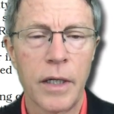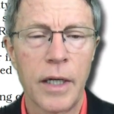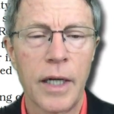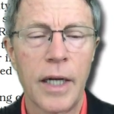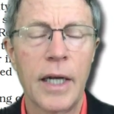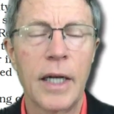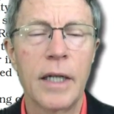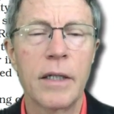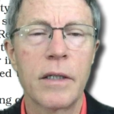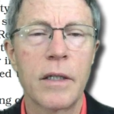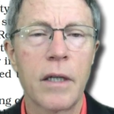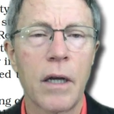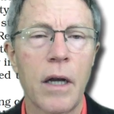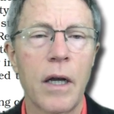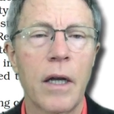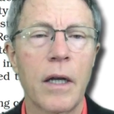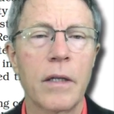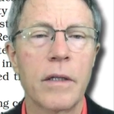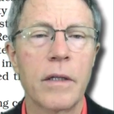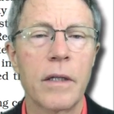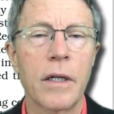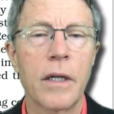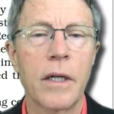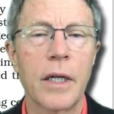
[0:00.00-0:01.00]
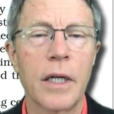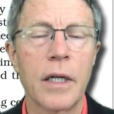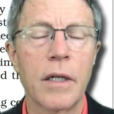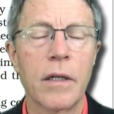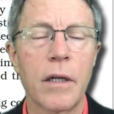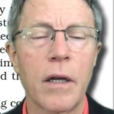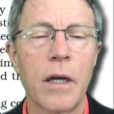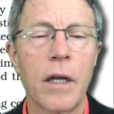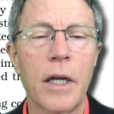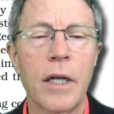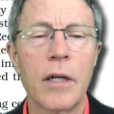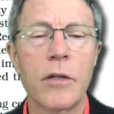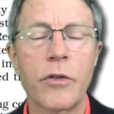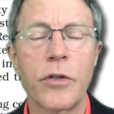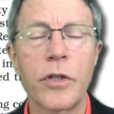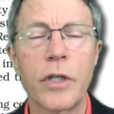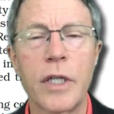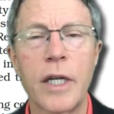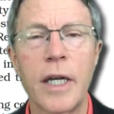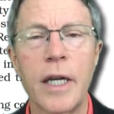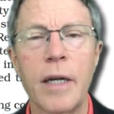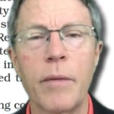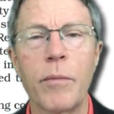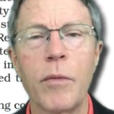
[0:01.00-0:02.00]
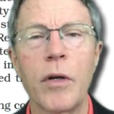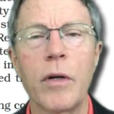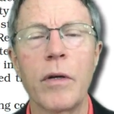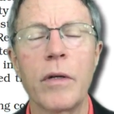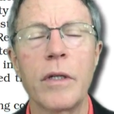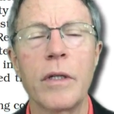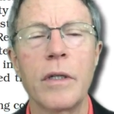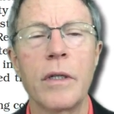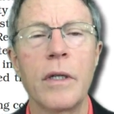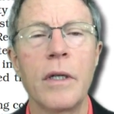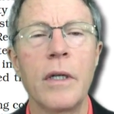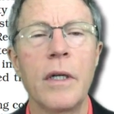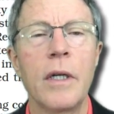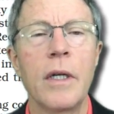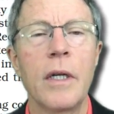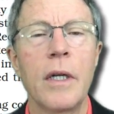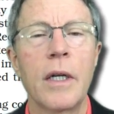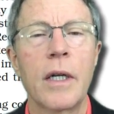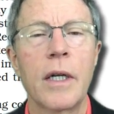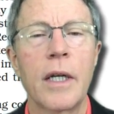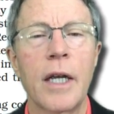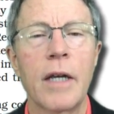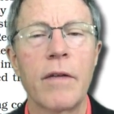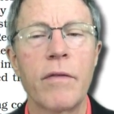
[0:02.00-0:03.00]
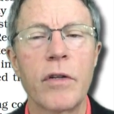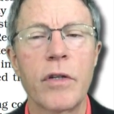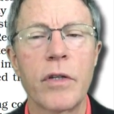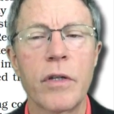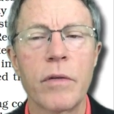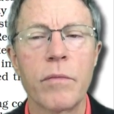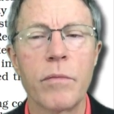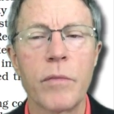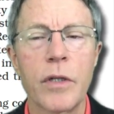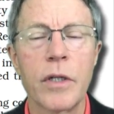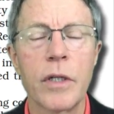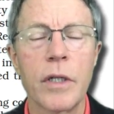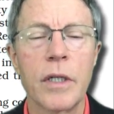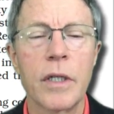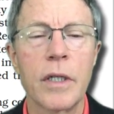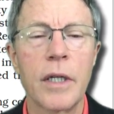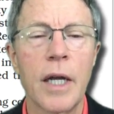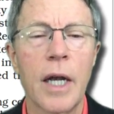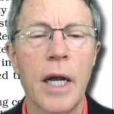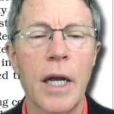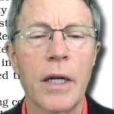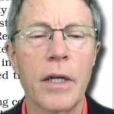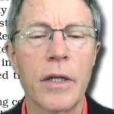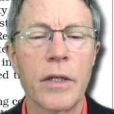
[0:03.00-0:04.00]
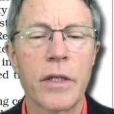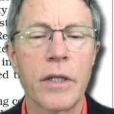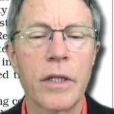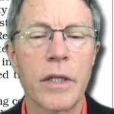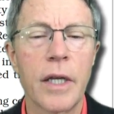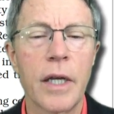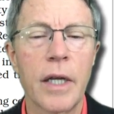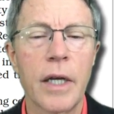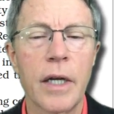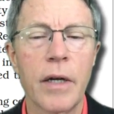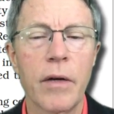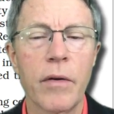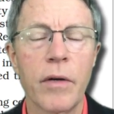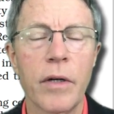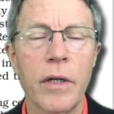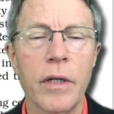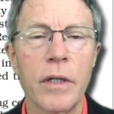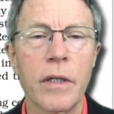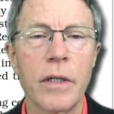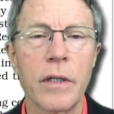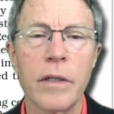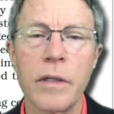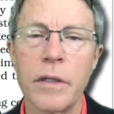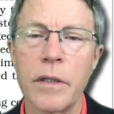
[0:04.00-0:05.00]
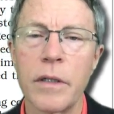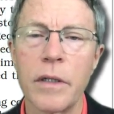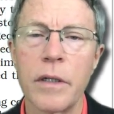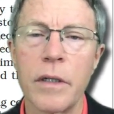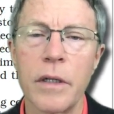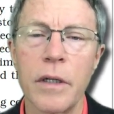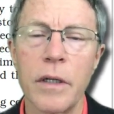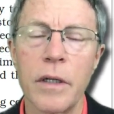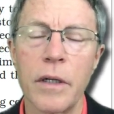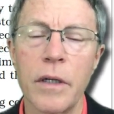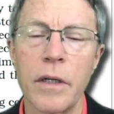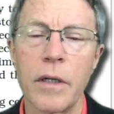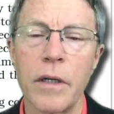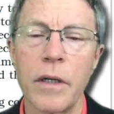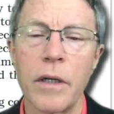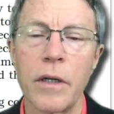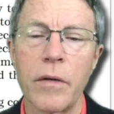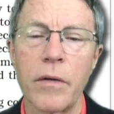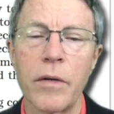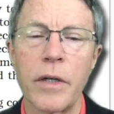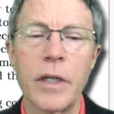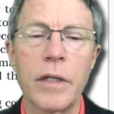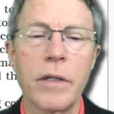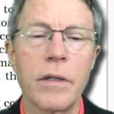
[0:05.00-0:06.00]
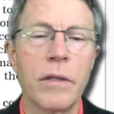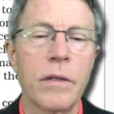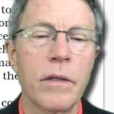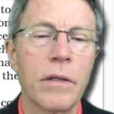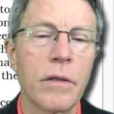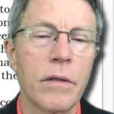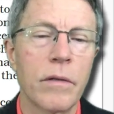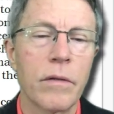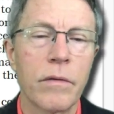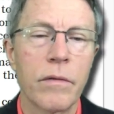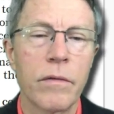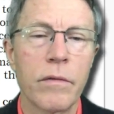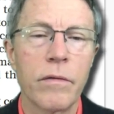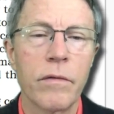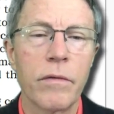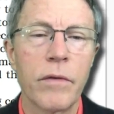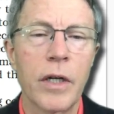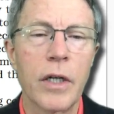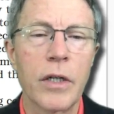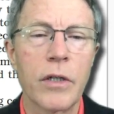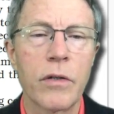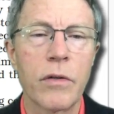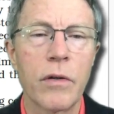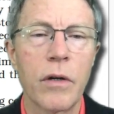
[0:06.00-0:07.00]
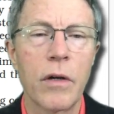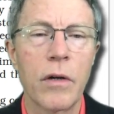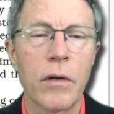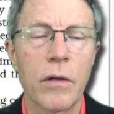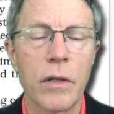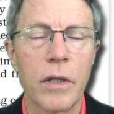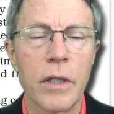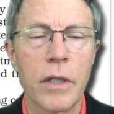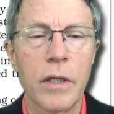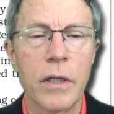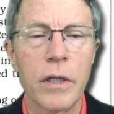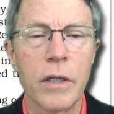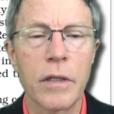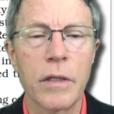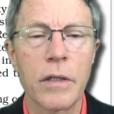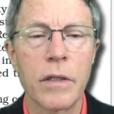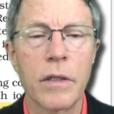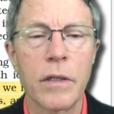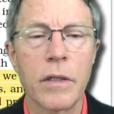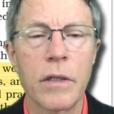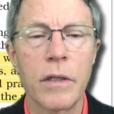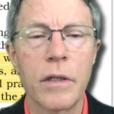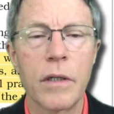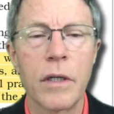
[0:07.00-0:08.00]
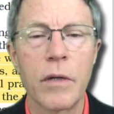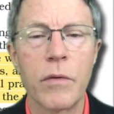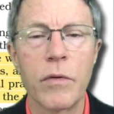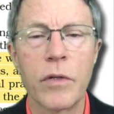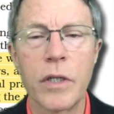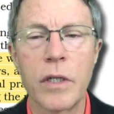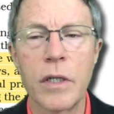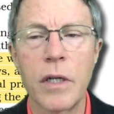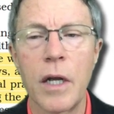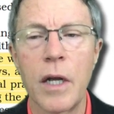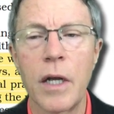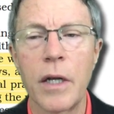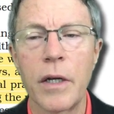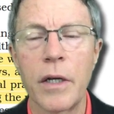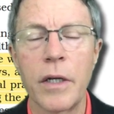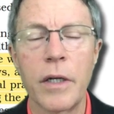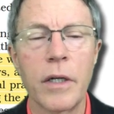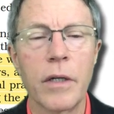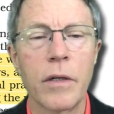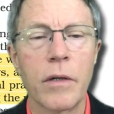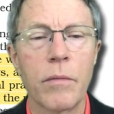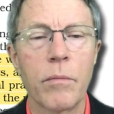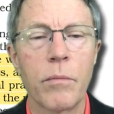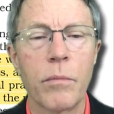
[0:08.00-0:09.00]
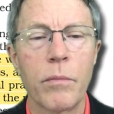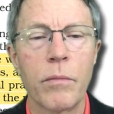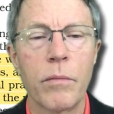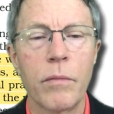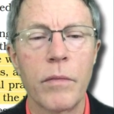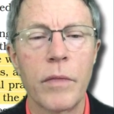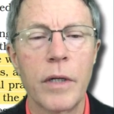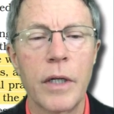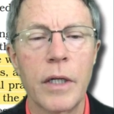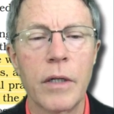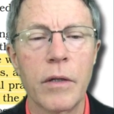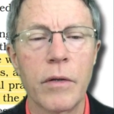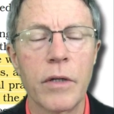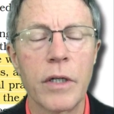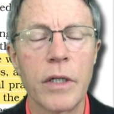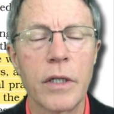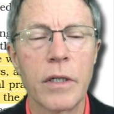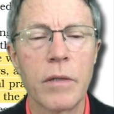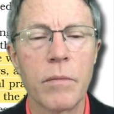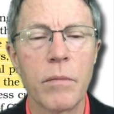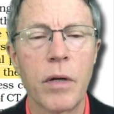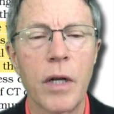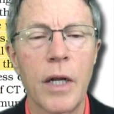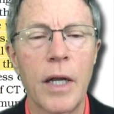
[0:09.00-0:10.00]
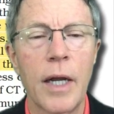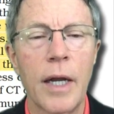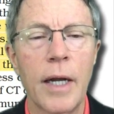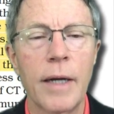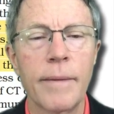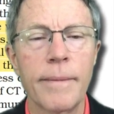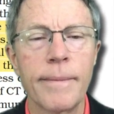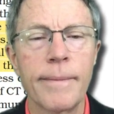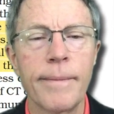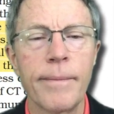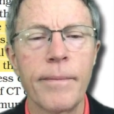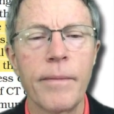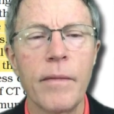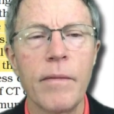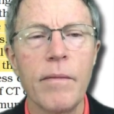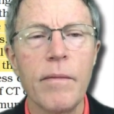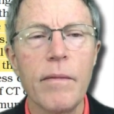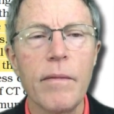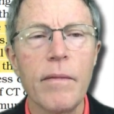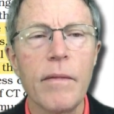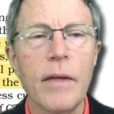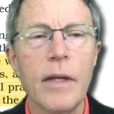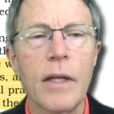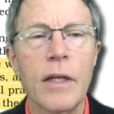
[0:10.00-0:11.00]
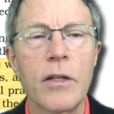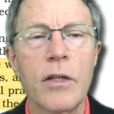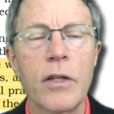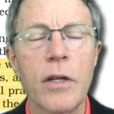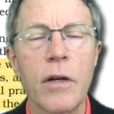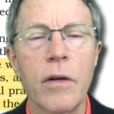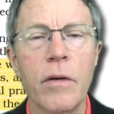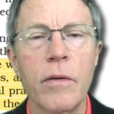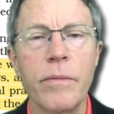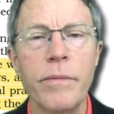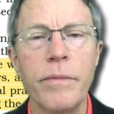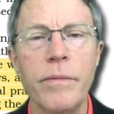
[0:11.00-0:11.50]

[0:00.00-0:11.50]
And Todd, again, Todd Eldridge came on and gave us some good guidance in that area and uh, agreed very strongly that there was not an in increase in plaque. So